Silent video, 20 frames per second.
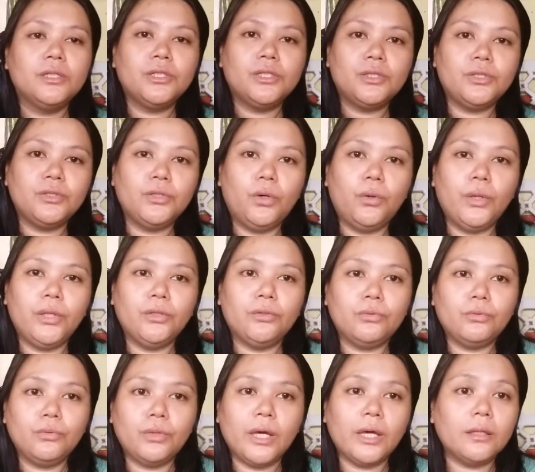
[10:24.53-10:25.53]
She's going
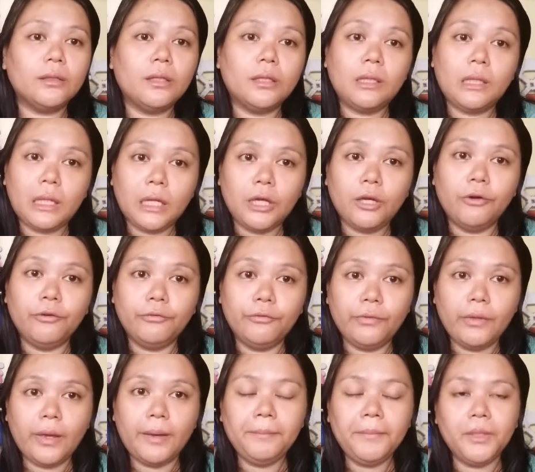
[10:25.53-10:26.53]
to get the 3 of
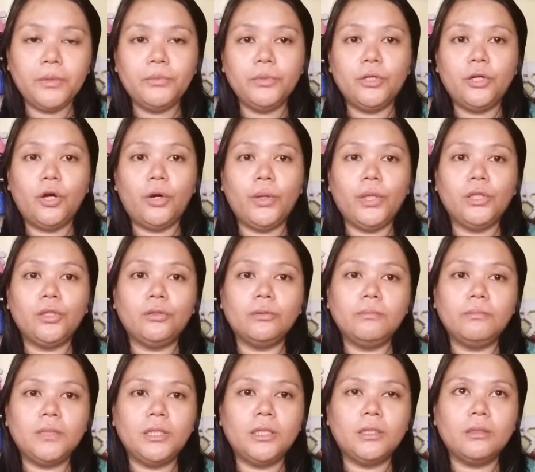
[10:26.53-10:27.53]
them and we're going to
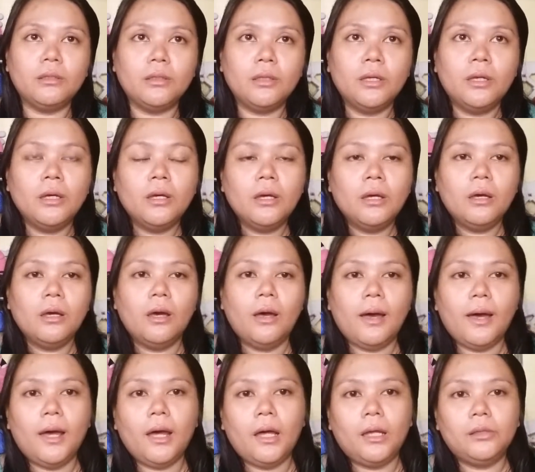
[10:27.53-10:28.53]
meet
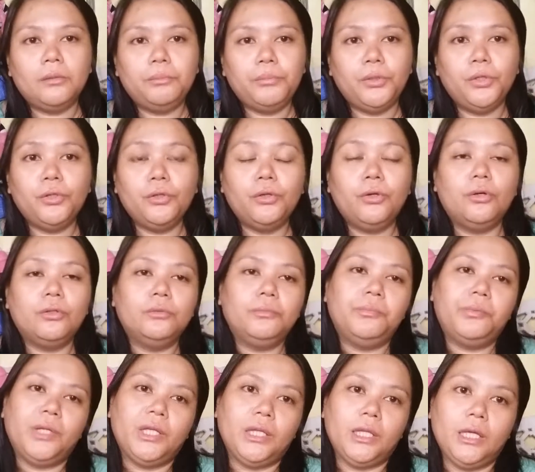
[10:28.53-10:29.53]
at Pure Gold
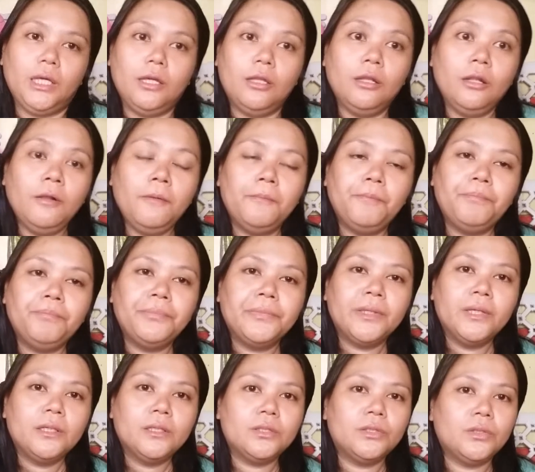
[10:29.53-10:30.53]
Retail.
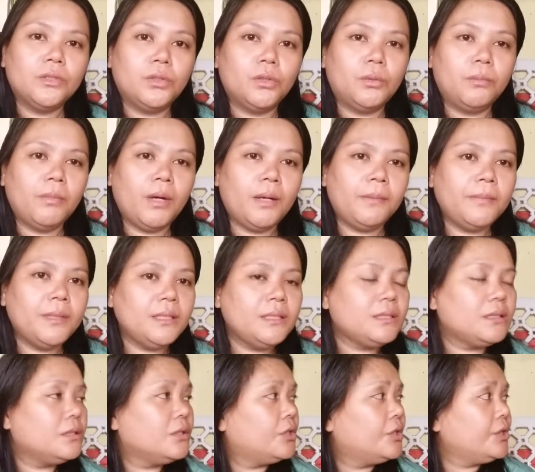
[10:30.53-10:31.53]
So Mama
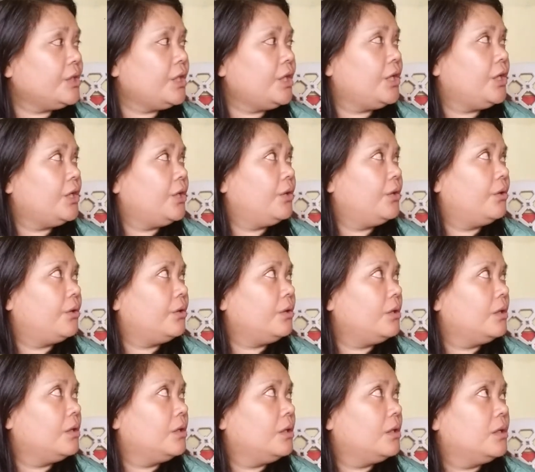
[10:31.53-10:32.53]
is not here.
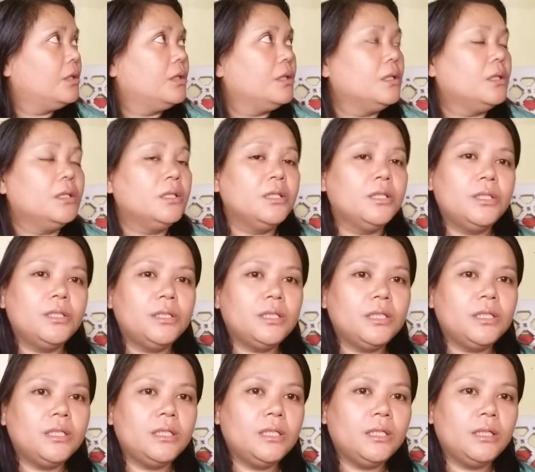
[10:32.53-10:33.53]

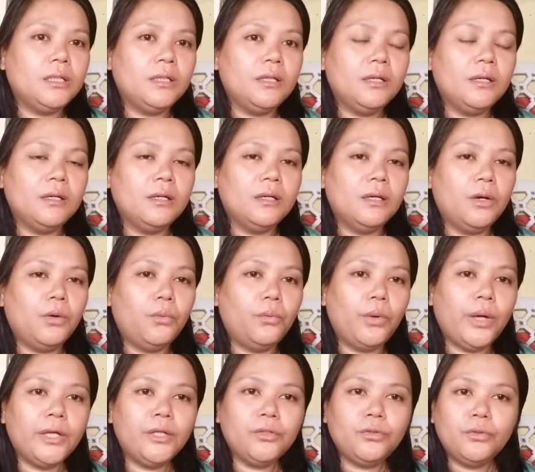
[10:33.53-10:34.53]
She
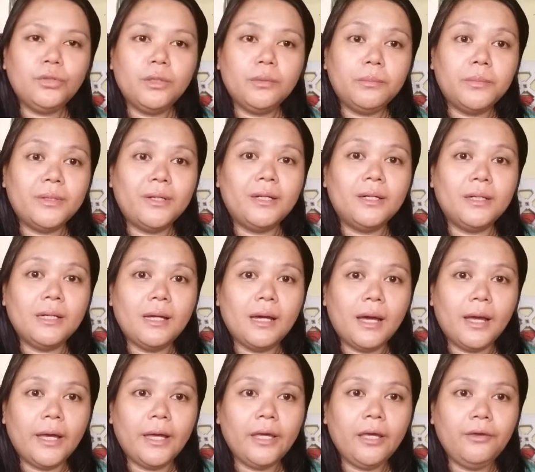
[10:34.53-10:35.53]
went to the
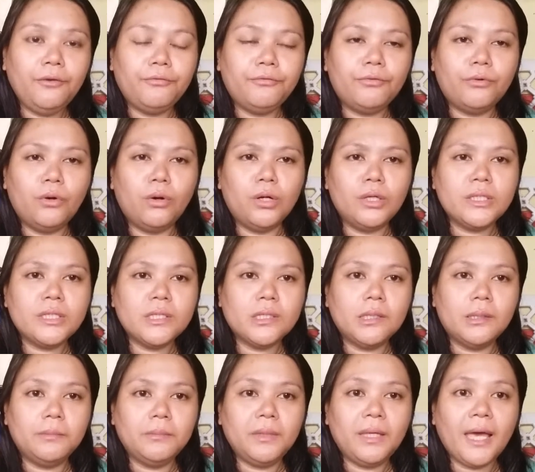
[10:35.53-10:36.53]
barangay for
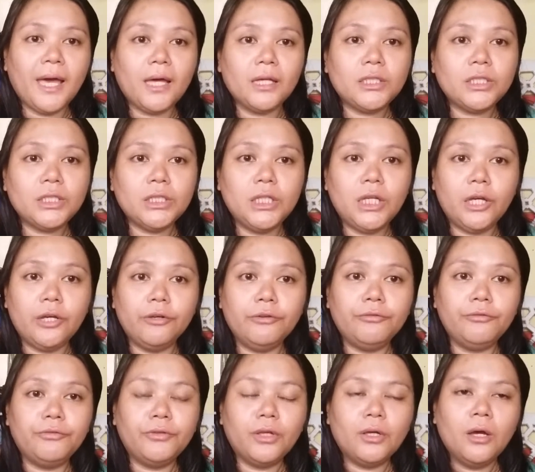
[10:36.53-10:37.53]
some cash
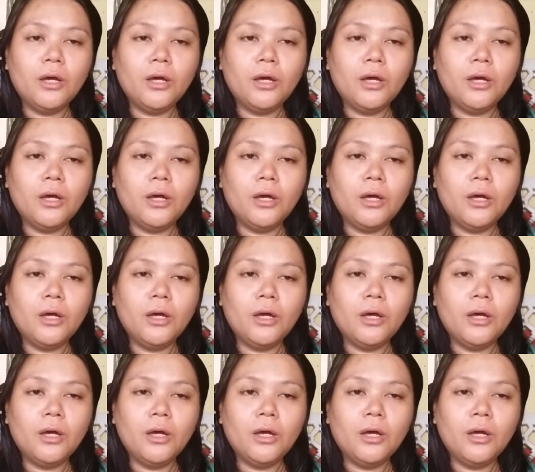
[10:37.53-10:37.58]
gift